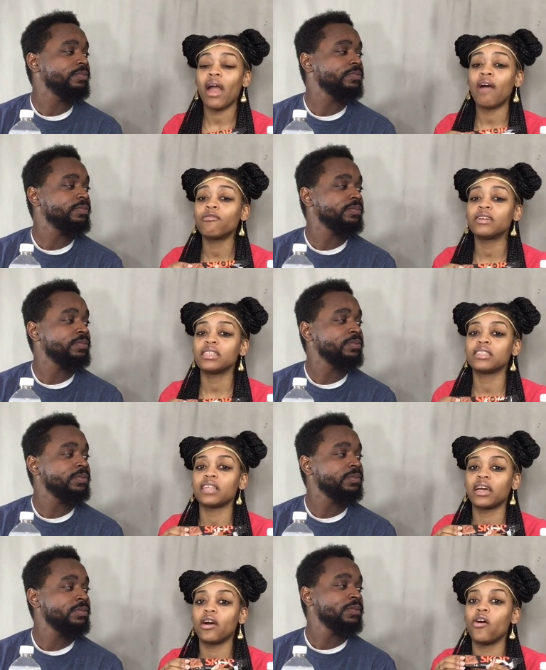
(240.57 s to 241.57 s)
Speaker 1: I would rate this
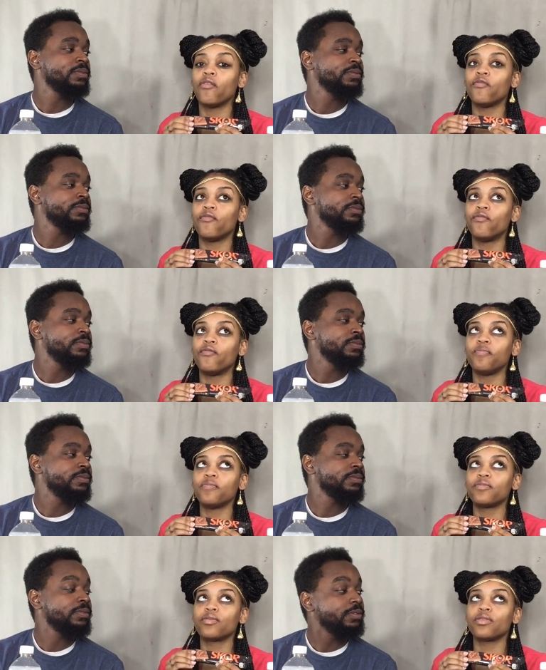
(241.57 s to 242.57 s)
like a
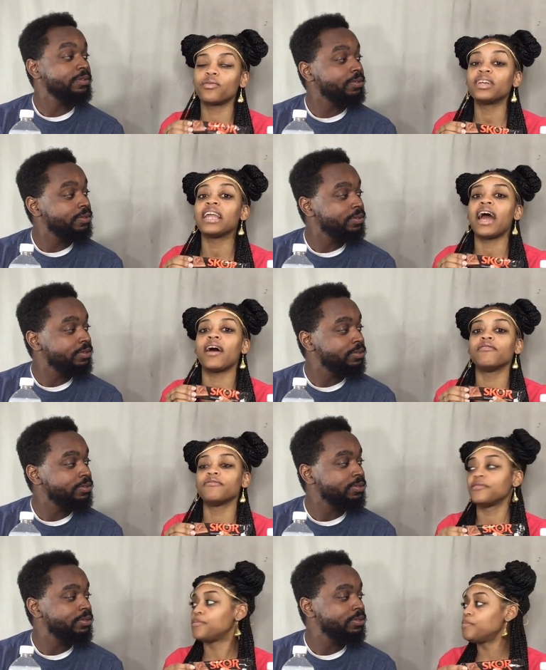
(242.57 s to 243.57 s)
three and a half.
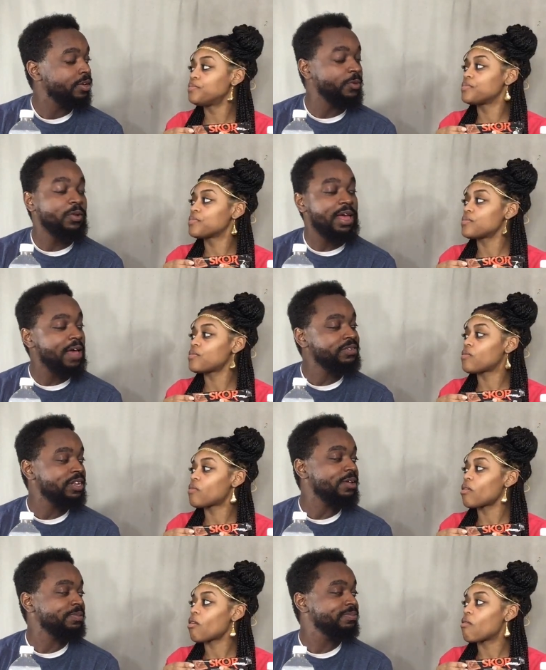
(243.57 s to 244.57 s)
Speaker 2: We doing halves
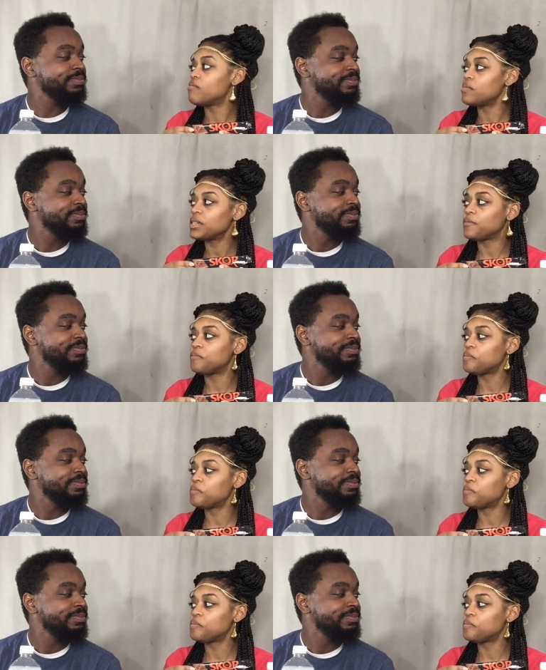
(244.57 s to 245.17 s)
now? Yeah.